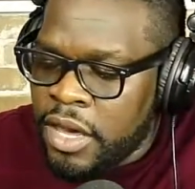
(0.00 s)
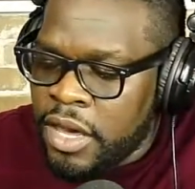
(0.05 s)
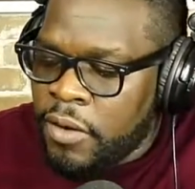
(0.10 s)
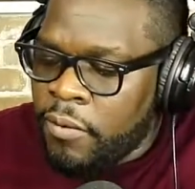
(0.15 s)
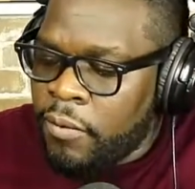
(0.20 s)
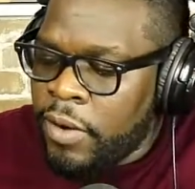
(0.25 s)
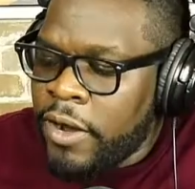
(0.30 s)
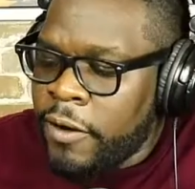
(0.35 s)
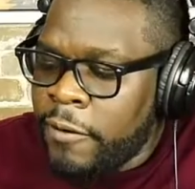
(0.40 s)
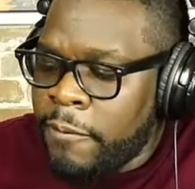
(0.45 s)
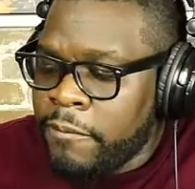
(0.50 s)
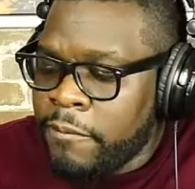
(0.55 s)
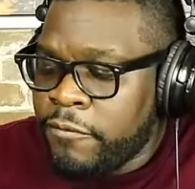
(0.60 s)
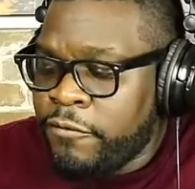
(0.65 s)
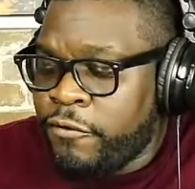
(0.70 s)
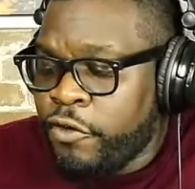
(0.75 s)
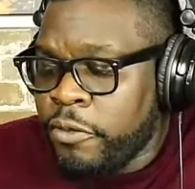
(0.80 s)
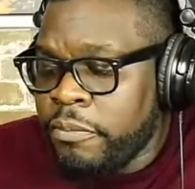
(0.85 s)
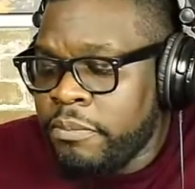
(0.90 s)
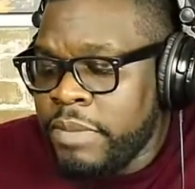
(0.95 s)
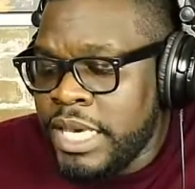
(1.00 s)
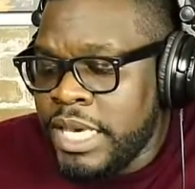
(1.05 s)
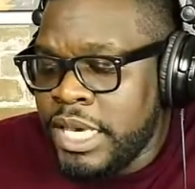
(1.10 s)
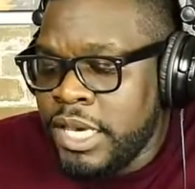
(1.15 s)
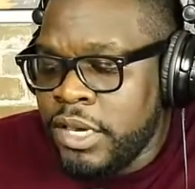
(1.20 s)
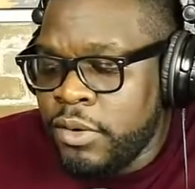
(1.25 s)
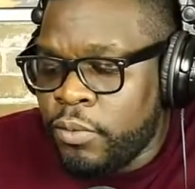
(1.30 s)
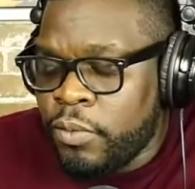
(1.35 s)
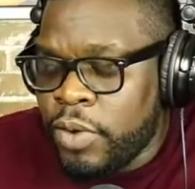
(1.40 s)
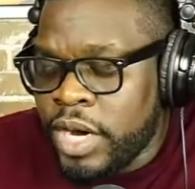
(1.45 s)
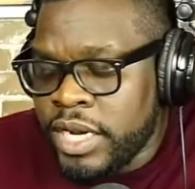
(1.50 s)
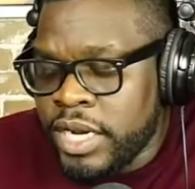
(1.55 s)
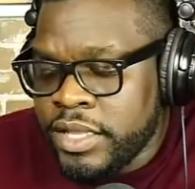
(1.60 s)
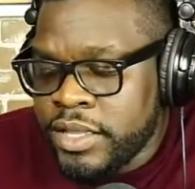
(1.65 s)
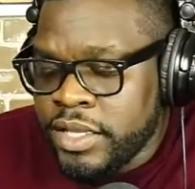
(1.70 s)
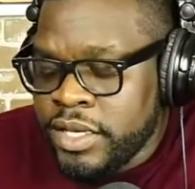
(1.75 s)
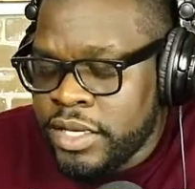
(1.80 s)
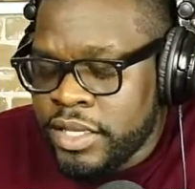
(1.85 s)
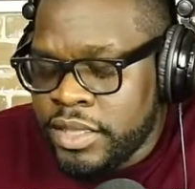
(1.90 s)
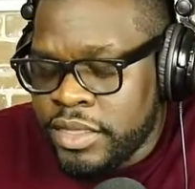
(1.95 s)
Well, for me, one of
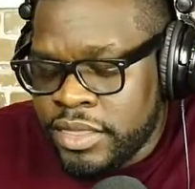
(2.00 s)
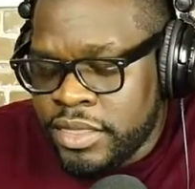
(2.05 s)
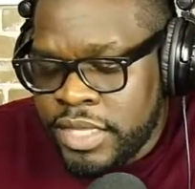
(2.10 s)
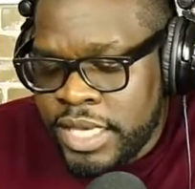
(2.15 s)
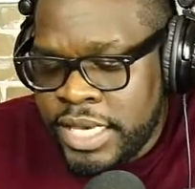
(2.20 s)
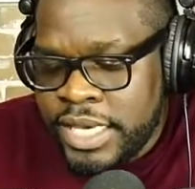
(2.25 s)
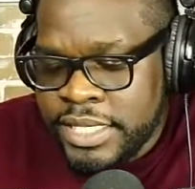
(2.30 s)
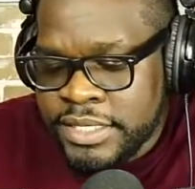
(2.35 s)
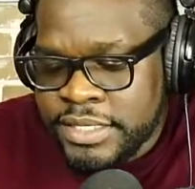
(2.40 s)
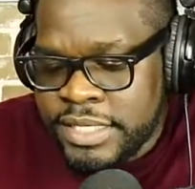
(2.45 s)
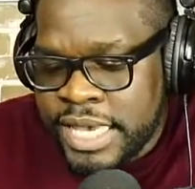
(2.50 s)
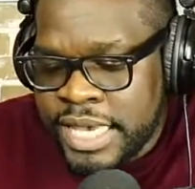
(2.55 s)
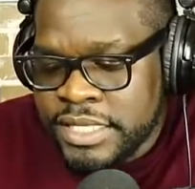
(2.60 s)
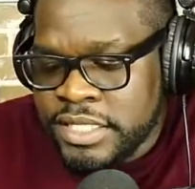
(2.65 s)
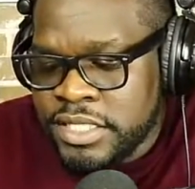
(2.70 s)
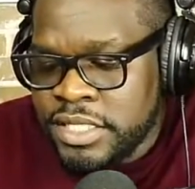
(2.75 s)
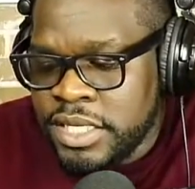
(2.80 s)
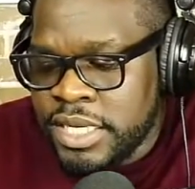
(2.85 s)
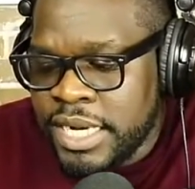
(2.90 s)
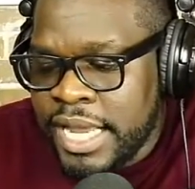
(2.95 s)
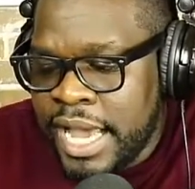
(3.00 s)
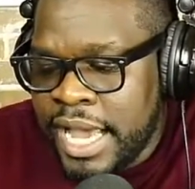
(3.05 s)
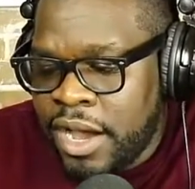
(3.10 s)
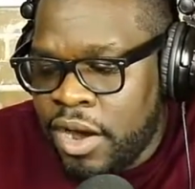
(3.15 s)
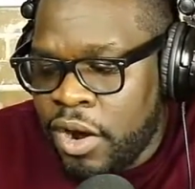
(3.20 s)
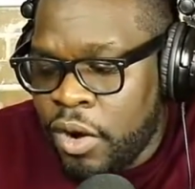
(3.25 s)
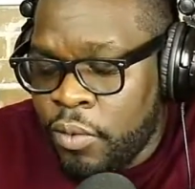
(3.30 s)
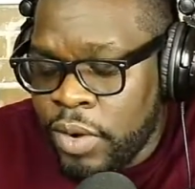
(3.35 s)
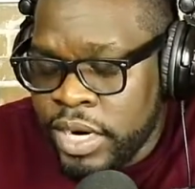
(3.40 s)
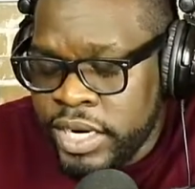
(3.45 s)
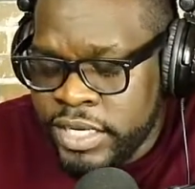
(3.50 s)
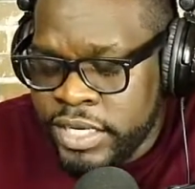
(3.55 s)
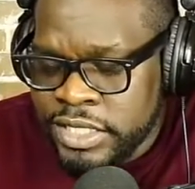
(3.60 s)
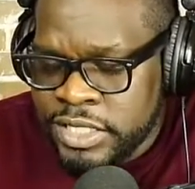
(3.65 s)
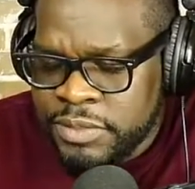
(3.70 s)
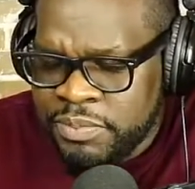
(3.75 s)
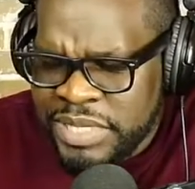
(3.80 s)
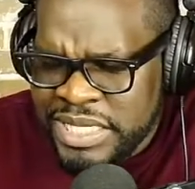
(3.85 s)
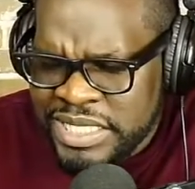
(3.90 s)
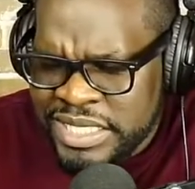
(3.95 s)
the things that stood out, or one of the
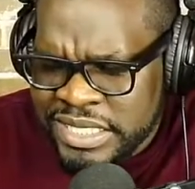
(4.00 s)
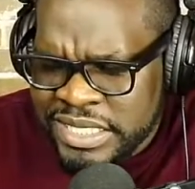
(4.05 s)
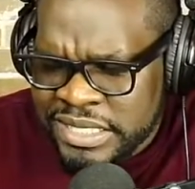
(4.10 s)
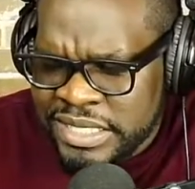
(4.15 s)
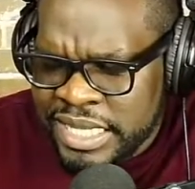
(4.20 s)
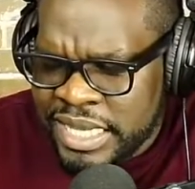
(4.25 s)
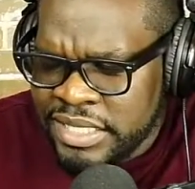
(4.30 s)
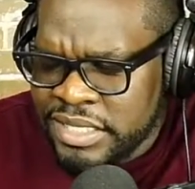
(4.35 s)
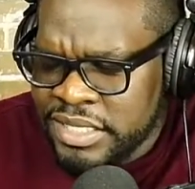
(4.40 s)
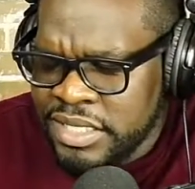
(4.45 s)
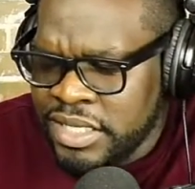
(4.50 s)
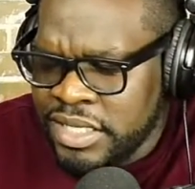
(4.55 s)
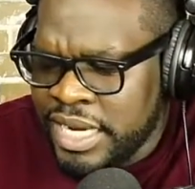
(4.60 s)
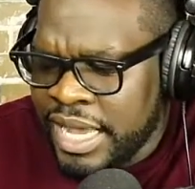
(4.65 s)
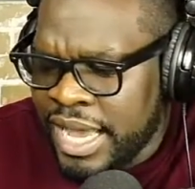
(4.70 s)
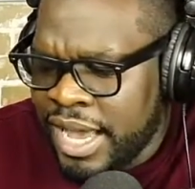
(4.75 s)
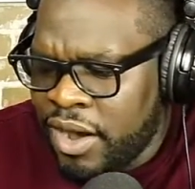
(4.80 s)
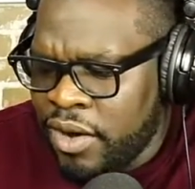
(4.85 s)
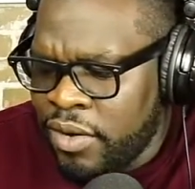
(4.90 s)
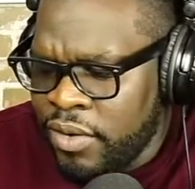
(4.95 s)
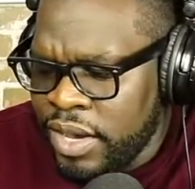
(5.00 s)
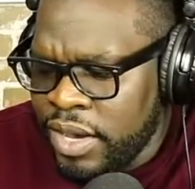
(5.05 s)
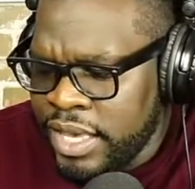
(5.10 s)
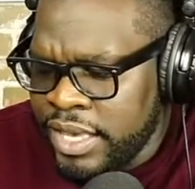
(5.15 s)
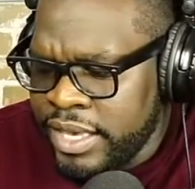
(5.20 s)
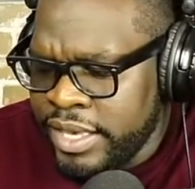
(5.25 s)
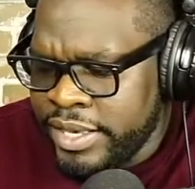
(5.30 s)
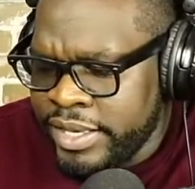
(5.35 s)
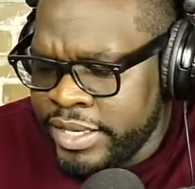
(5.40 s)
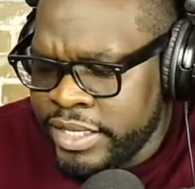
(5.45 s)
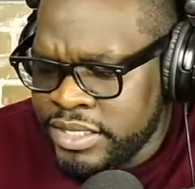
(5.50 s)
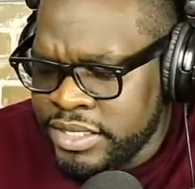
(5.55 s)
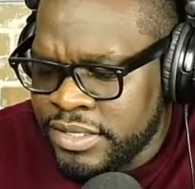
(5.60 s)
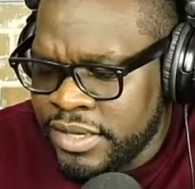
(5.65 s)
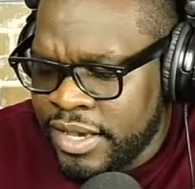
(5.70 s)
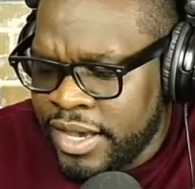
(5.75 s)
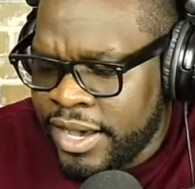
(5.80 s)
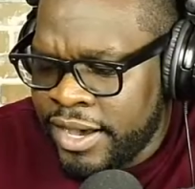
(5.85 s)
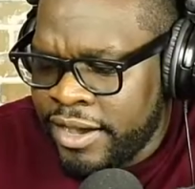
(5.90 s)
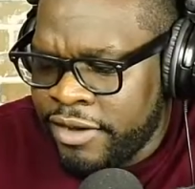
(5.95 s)
speeches that stood out, is
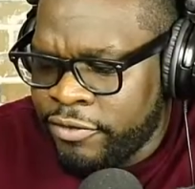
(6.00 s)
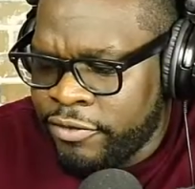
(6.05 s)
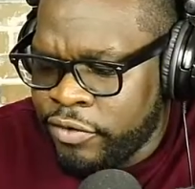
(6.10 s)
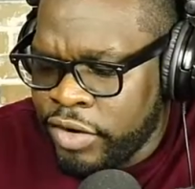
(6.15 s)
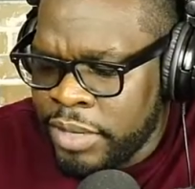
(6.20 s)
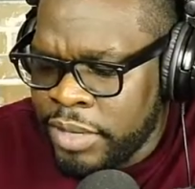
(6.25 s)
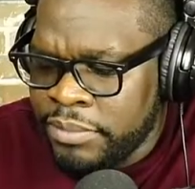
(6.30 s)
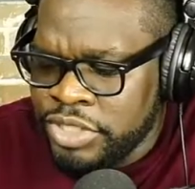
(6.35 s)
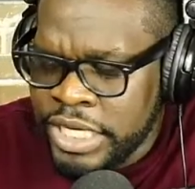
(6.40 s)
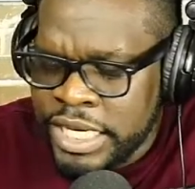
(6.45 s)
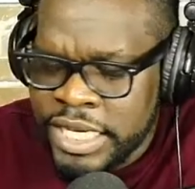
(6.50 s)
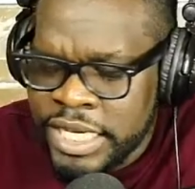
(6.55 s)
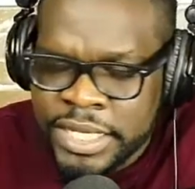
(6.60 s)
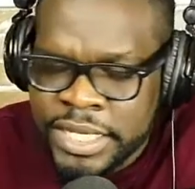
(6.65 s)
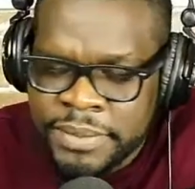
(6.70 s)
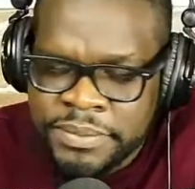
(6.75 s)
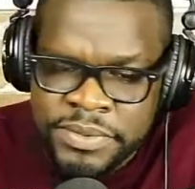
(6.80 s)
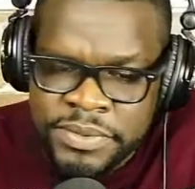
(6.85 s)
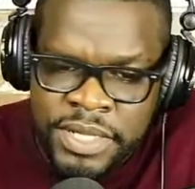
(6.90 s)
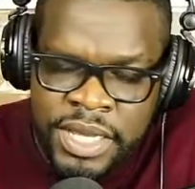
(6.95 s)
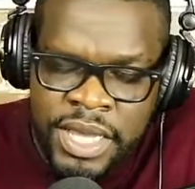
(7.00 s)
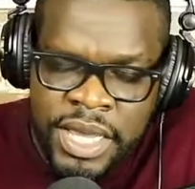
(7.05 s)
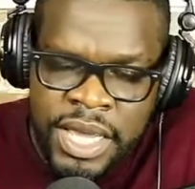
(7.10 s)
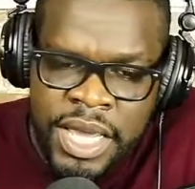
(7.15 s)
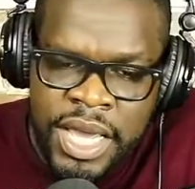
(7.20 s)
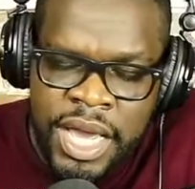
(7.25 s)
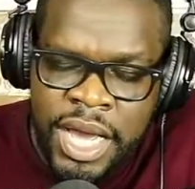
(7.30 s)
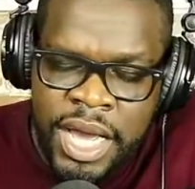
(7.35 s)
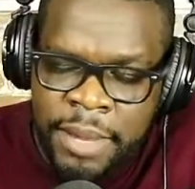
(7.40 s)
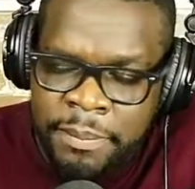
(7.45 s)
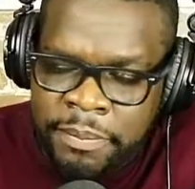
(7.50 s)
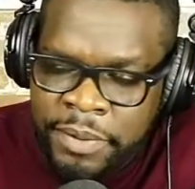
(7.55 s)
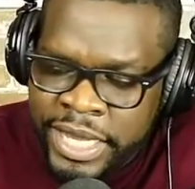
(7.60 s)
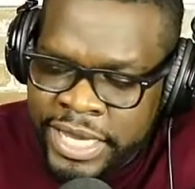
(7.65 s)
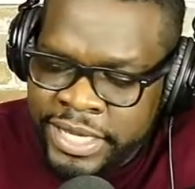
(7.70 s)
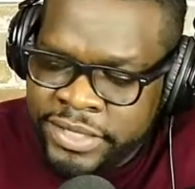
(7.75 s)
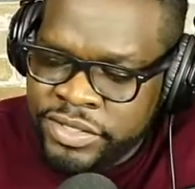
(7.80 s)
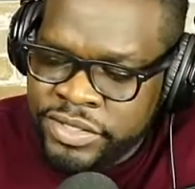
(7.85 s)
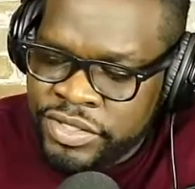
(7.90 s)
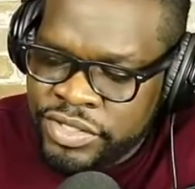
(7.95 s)
from Jacob
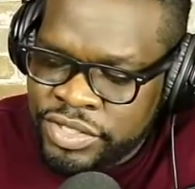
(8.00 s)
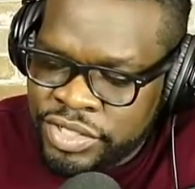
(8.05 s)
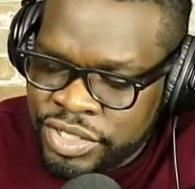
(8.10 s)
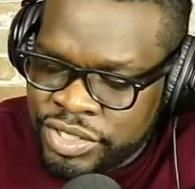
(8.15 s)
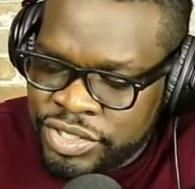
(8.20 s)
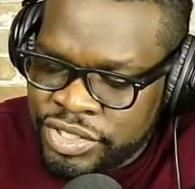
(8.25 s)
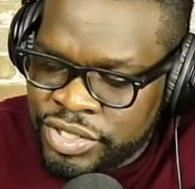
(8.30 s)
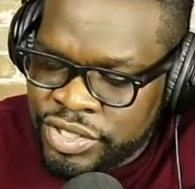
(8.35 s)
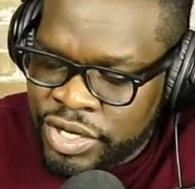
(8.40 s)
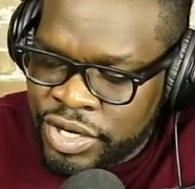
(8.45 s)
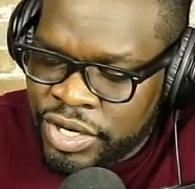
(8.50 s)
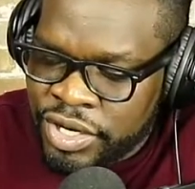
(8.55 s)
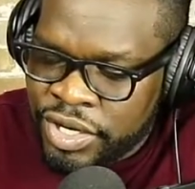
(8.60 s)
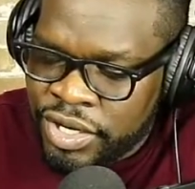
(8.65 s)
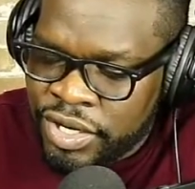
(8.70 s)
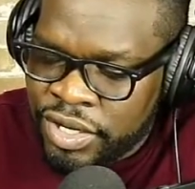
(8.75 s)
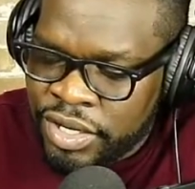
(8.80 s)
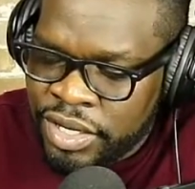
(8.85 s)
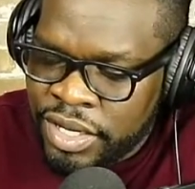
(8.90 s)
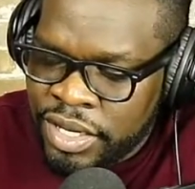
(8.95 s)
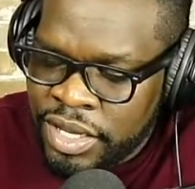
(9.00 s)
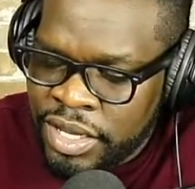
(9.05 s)
Blake's sister,